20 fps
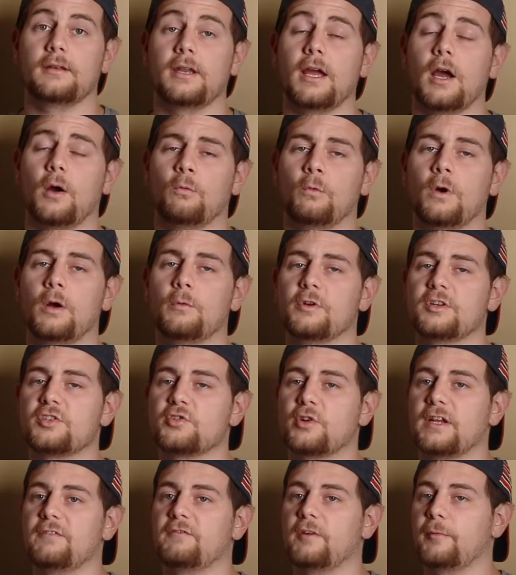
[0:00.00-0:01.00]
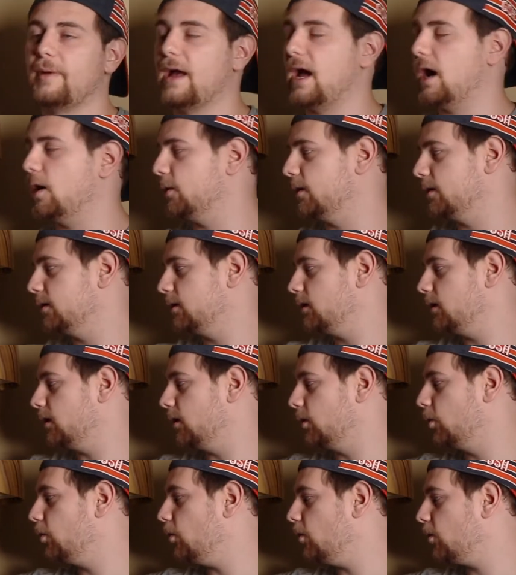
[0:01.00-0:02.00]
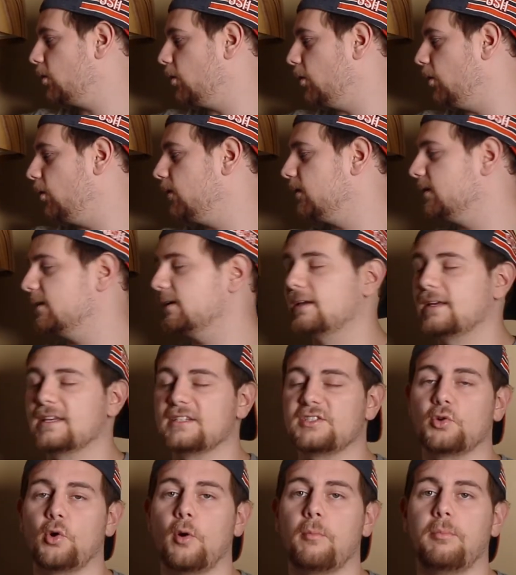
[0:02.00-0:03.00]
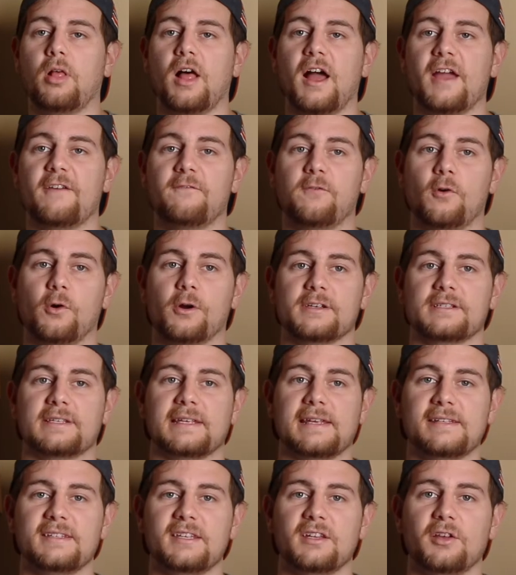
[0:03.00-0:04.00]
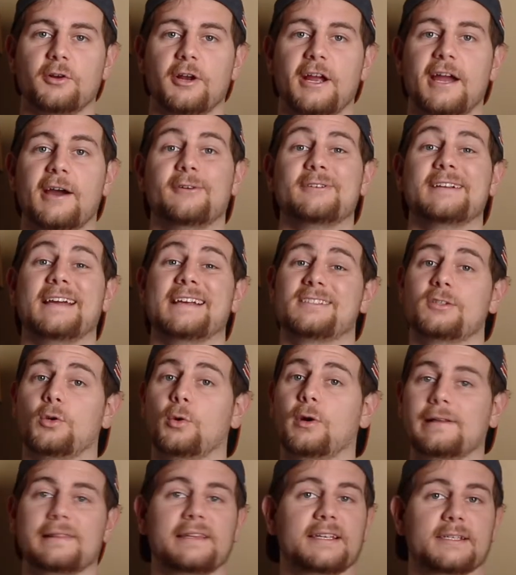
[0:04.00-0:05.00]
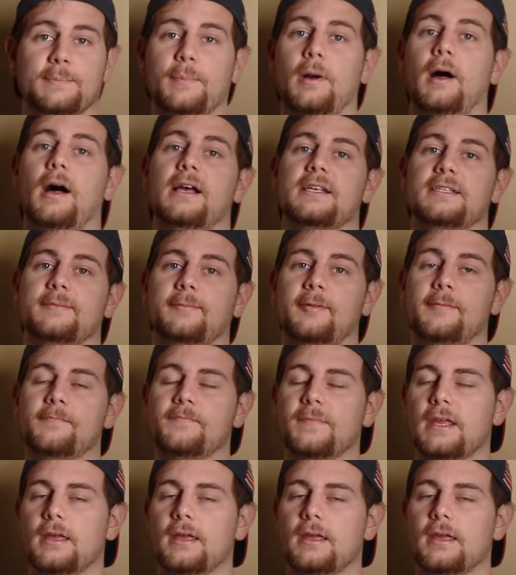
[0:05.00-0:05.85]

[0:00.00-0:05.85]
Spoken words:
Now, when we're training for power, our whole goal is to apply force into the ground as quickly as possible.